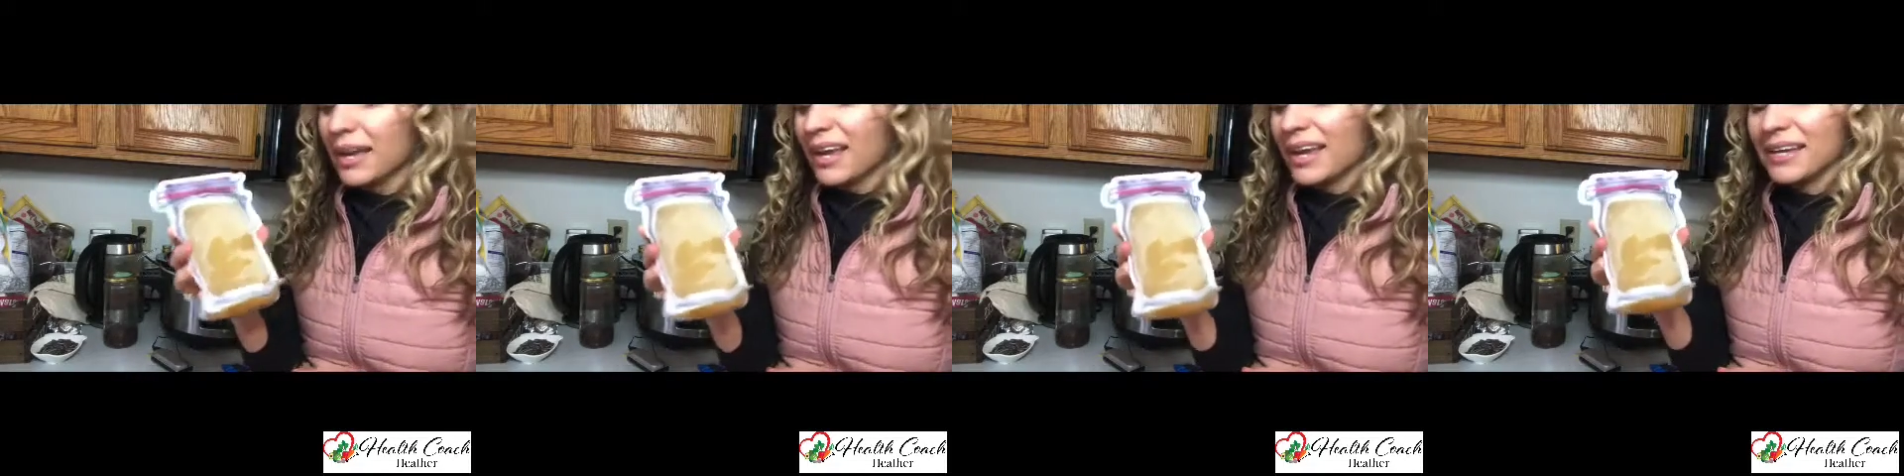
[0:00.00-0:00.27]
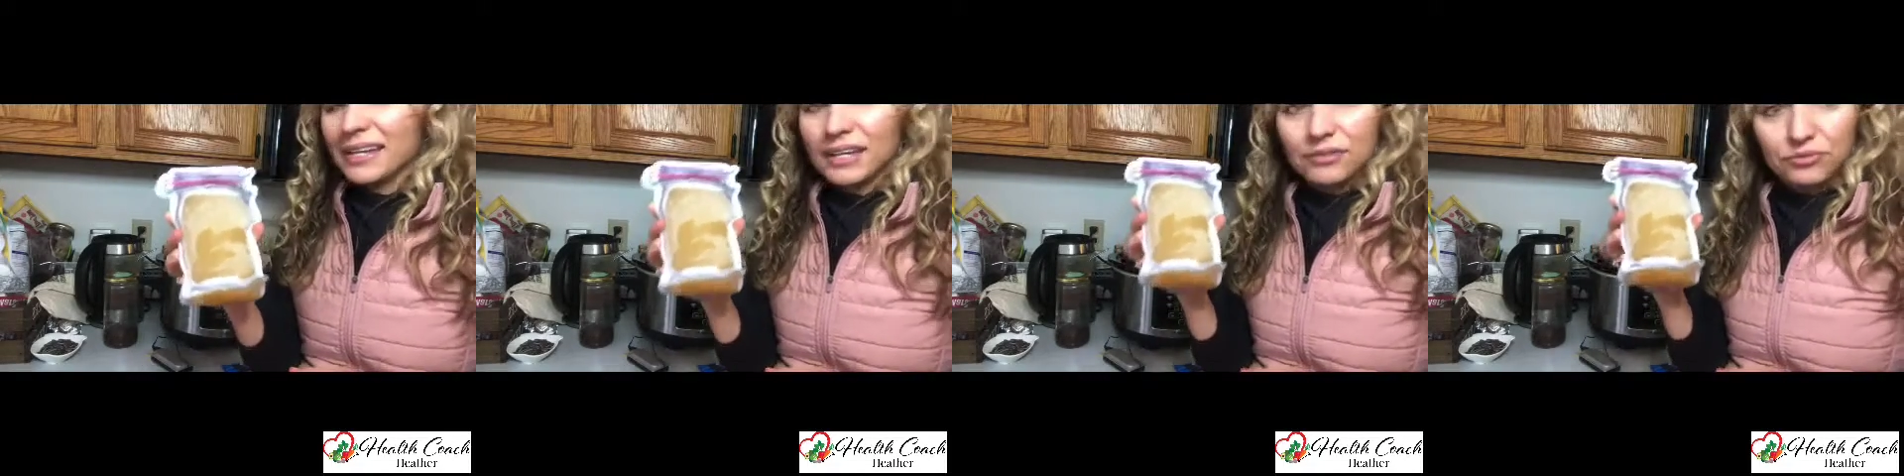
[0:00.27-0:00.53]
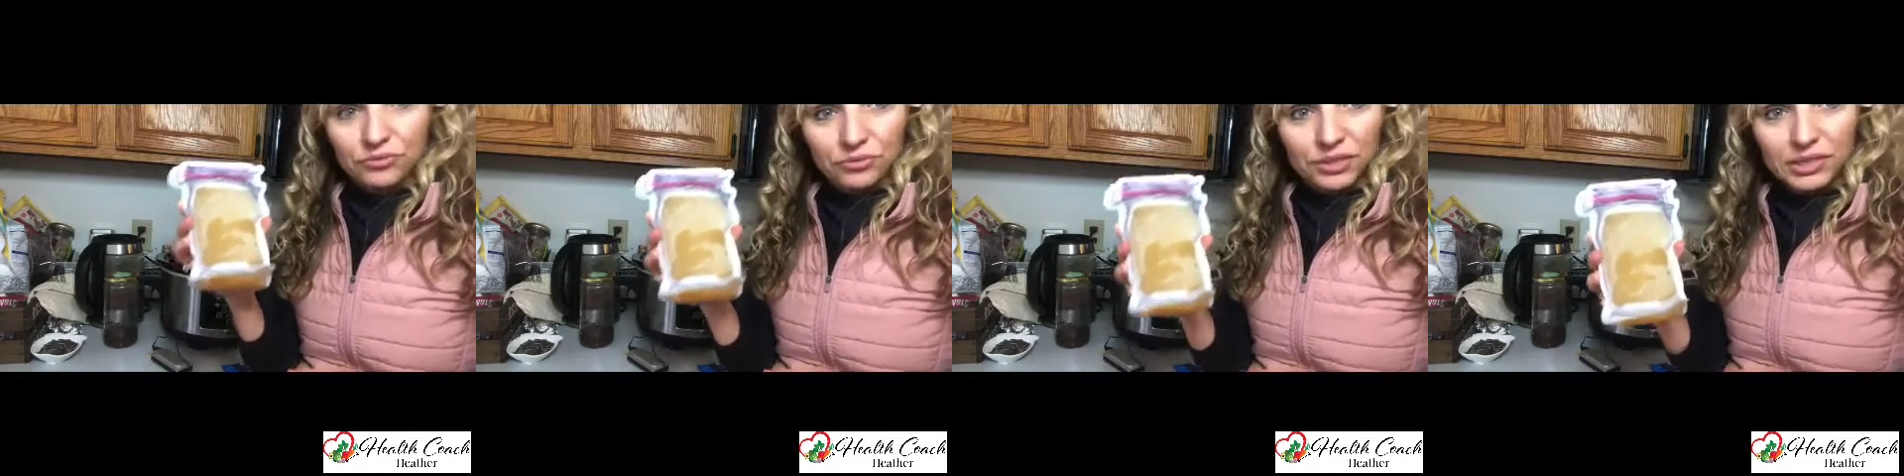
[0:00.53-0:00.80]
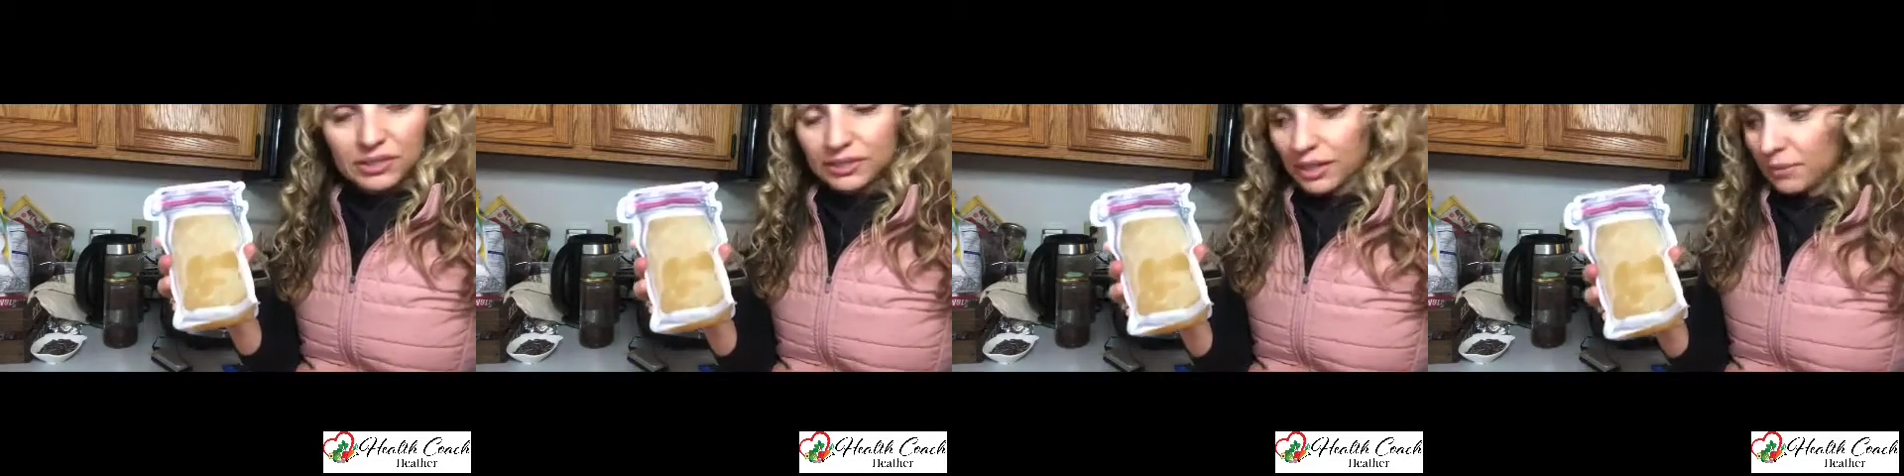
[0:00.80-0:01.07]
and I
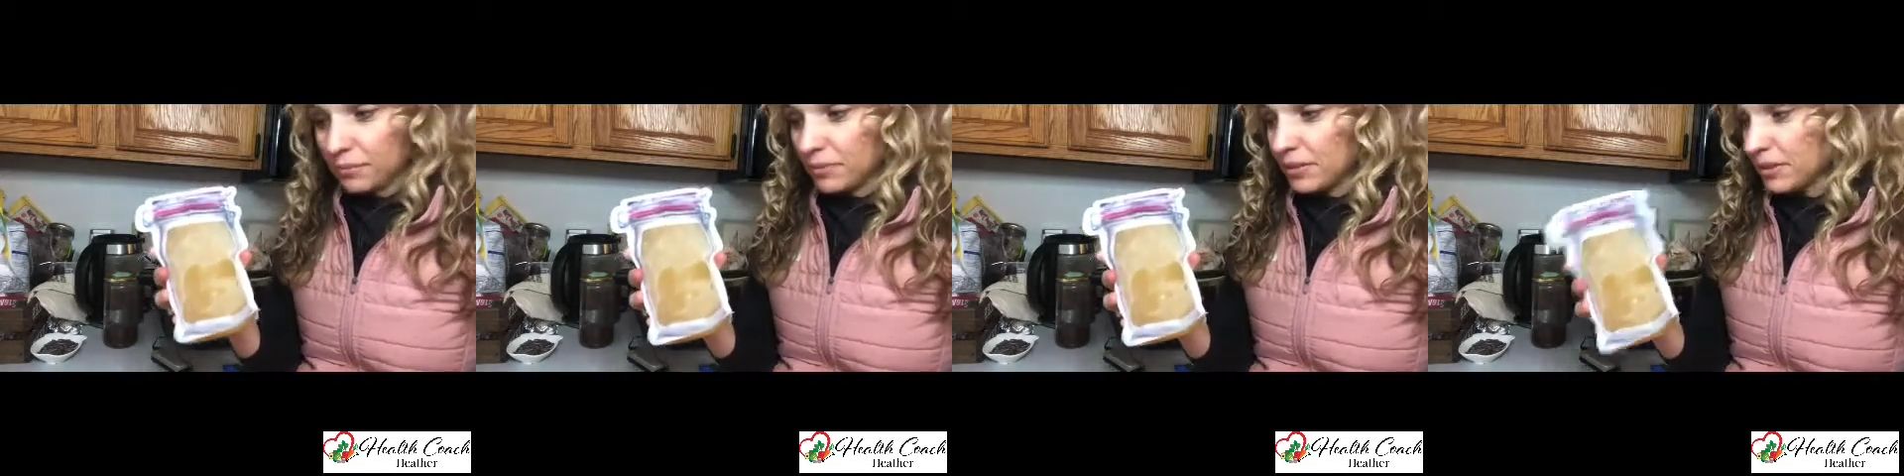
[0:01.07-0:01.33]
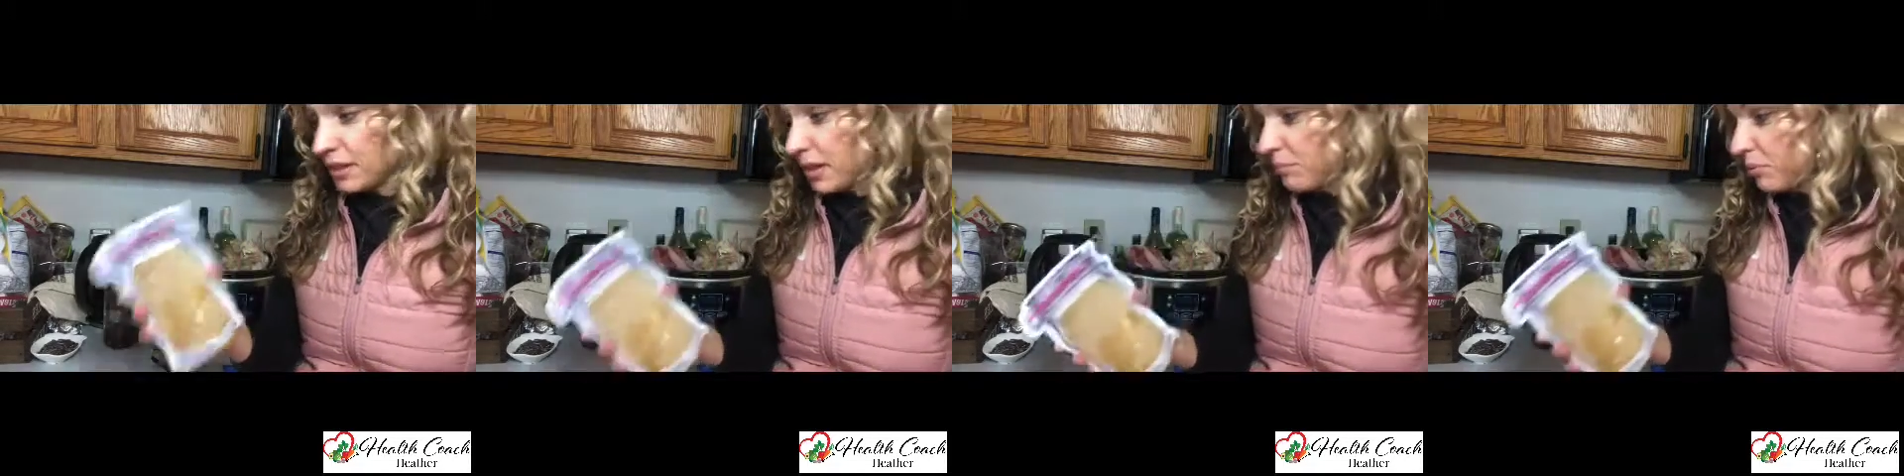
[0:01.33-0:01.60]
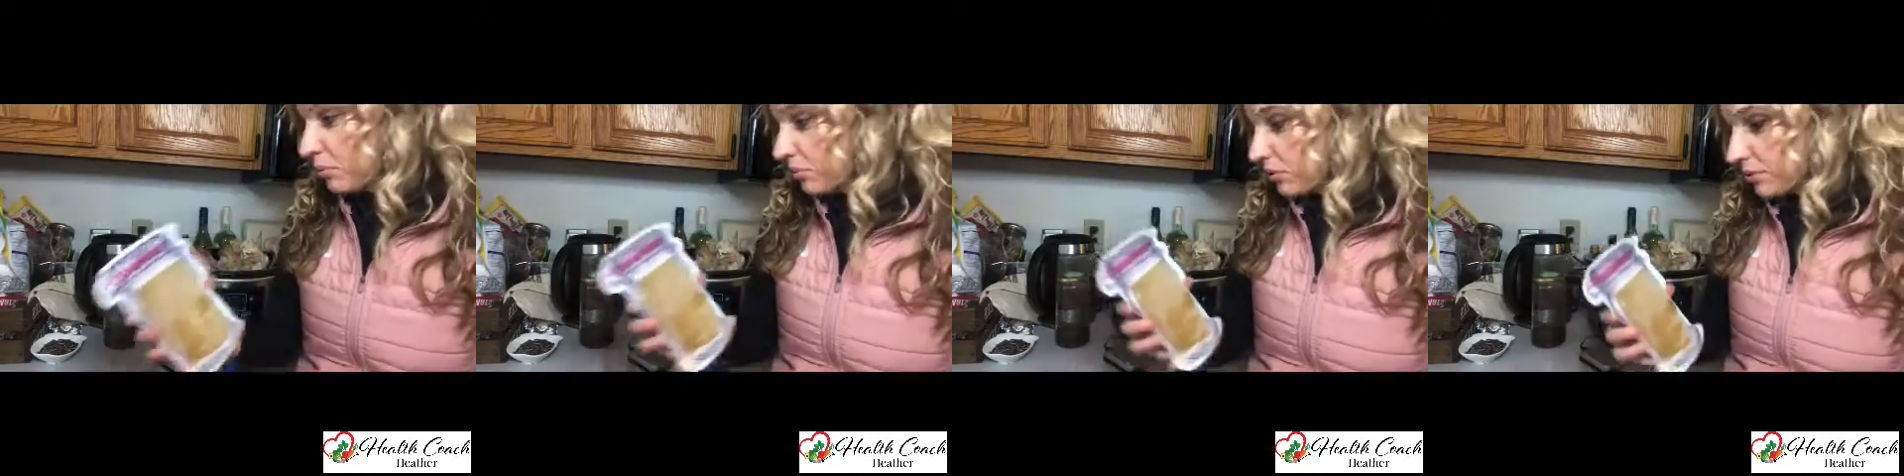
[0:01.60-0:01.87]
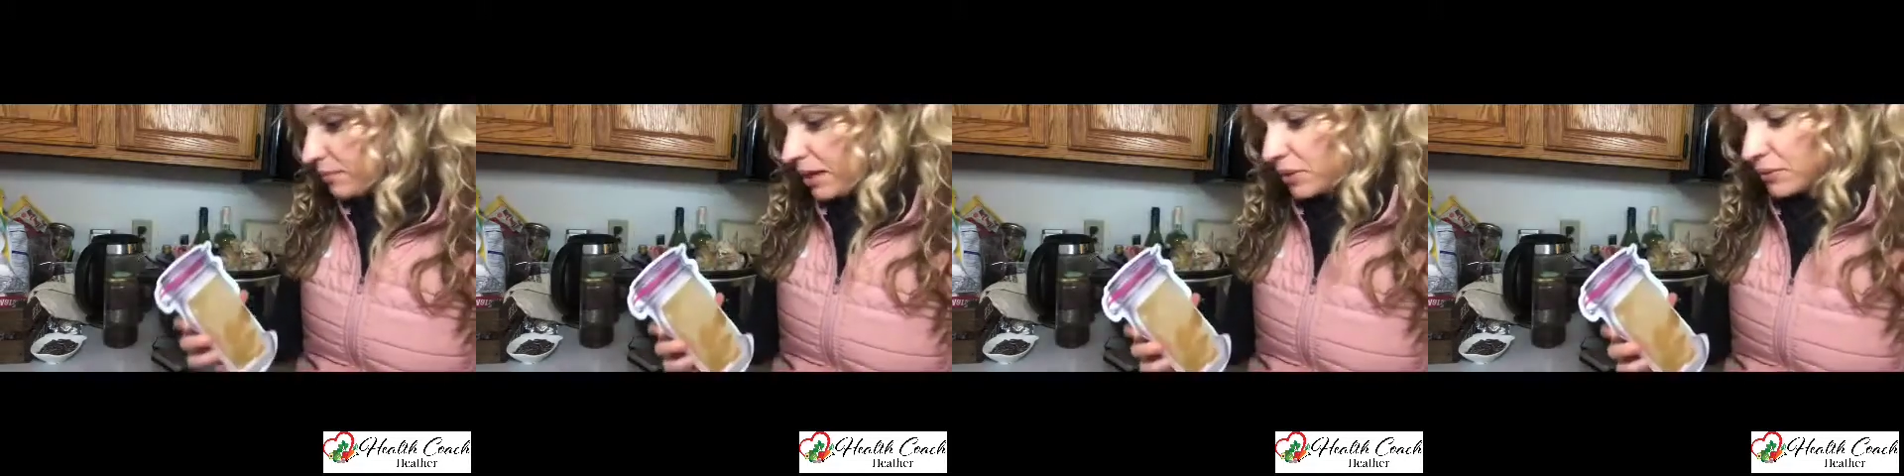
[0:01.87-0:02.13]
freeze them, and then I pull
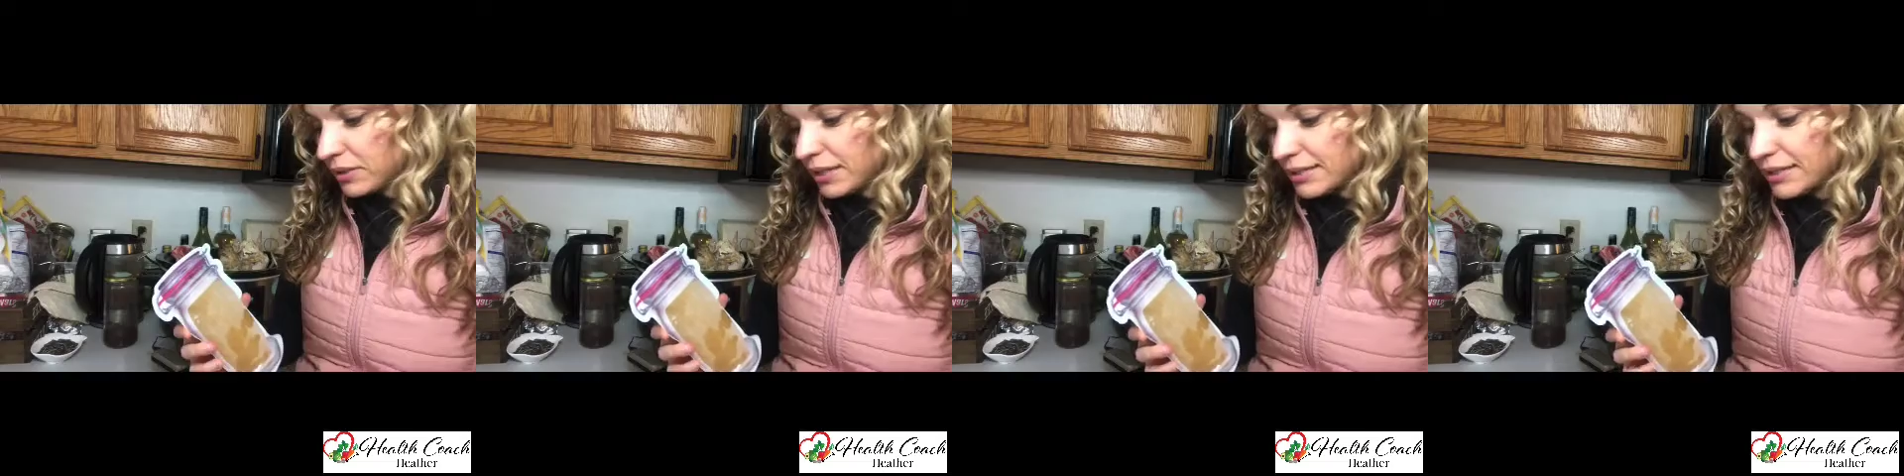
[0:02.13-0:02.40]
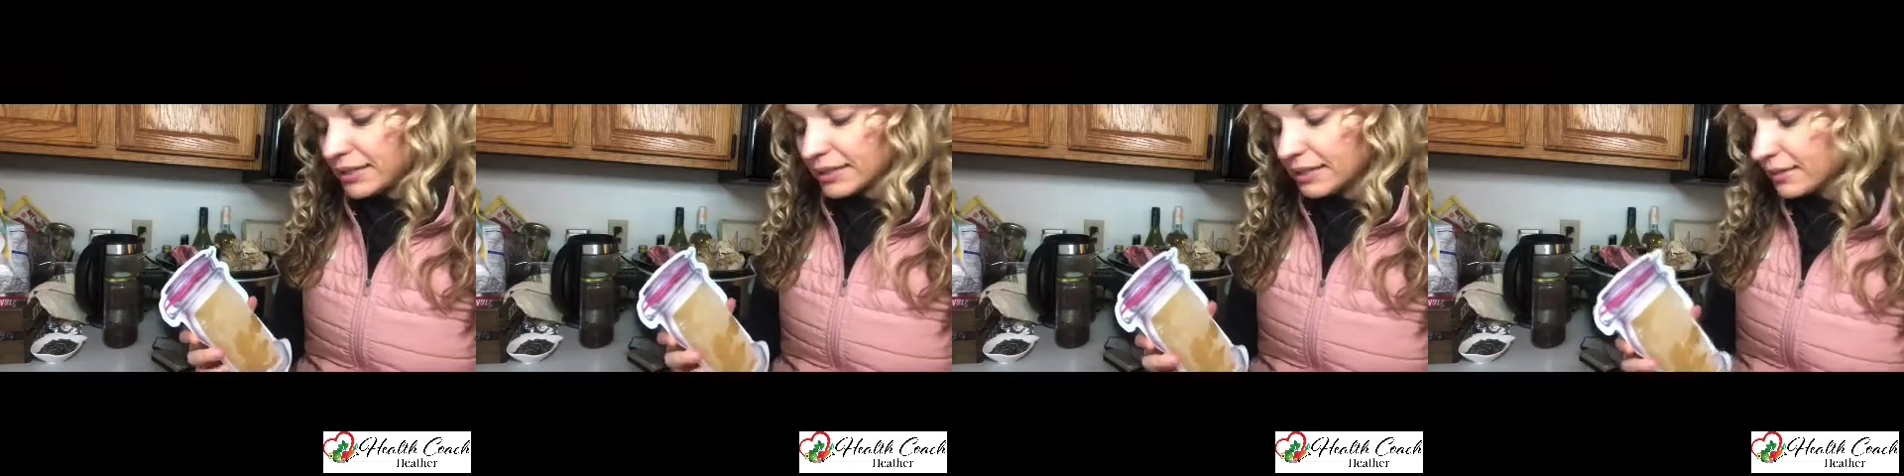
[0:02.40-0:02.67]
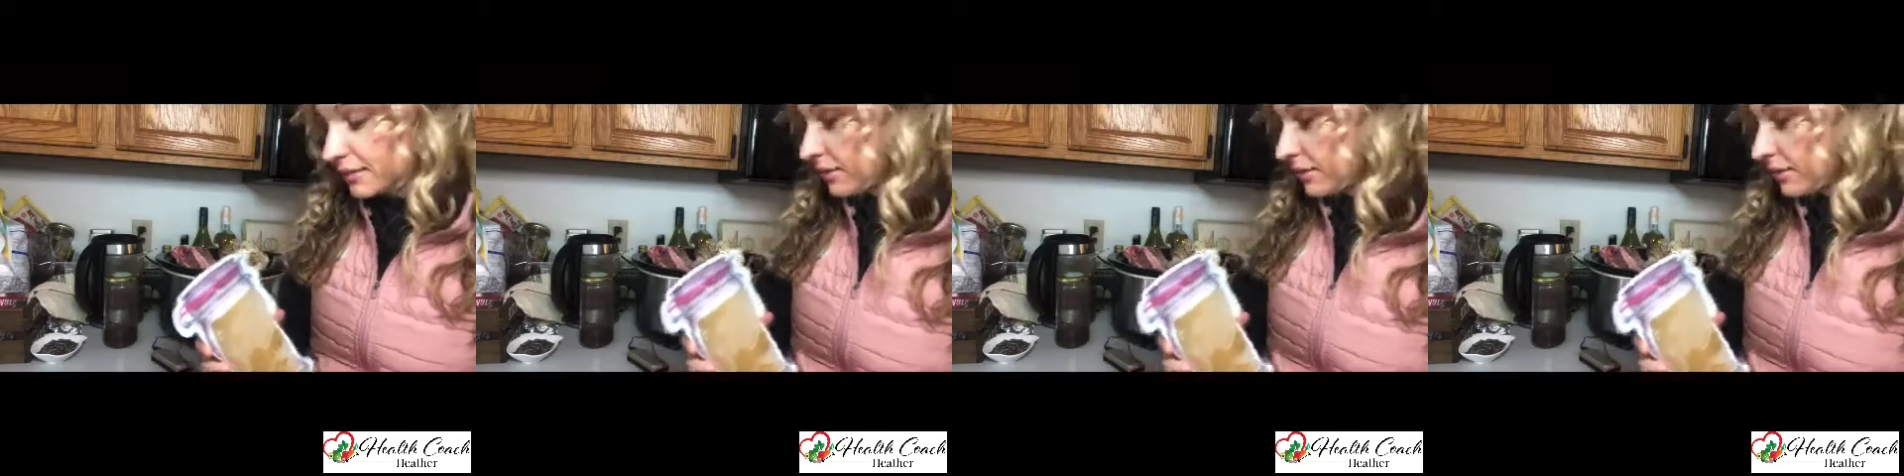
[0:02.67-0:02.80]
them out when I need it.